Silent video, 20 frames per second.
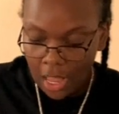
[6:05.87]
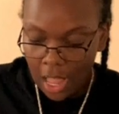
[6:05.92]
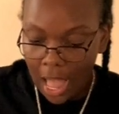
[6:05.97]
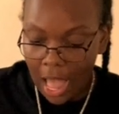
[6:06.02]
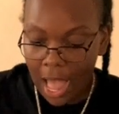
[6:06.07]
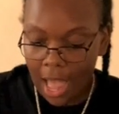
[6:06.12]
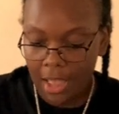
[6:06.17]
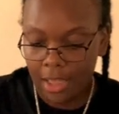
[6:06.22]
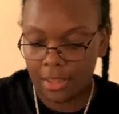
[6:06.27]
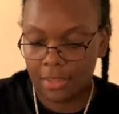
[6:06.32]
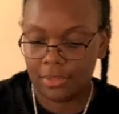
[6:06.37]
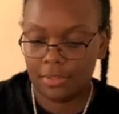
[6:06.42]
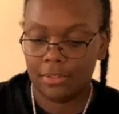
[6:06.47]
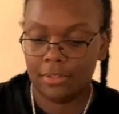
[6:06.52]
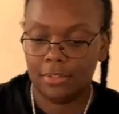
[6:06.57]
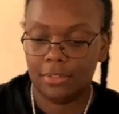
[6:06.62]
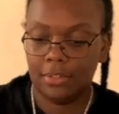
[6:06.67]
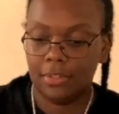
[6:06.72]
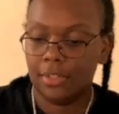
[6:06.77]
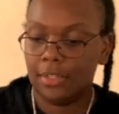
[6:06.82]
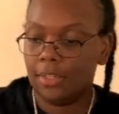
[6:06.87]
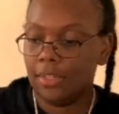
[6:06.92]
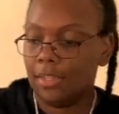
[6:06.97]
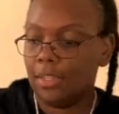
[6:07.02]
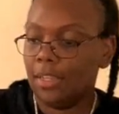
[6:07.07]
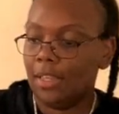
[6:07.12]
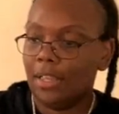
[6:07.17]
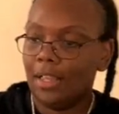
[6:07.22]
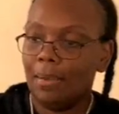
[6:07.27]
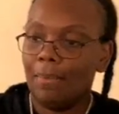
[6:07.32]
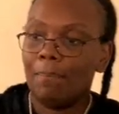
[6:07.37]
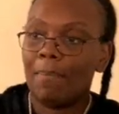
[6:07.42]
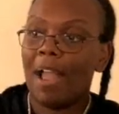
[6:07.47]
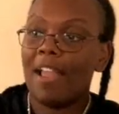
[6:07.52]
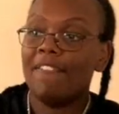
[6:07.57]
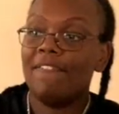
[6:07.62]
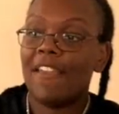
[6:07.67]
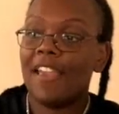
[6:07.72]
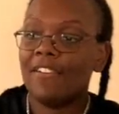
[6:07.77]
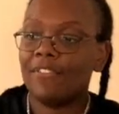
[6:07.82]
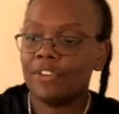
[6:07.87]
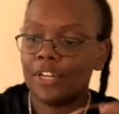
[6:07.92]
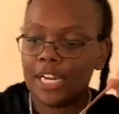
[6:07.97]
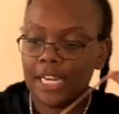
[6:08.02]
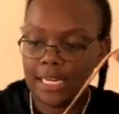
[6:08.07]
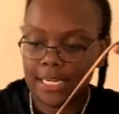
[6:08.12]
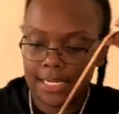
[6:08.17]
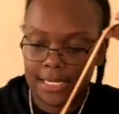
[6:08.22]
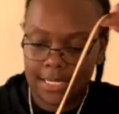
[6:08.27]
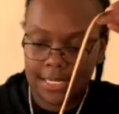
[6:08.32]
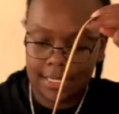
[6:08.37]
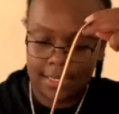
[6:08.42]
Ah, my favorite.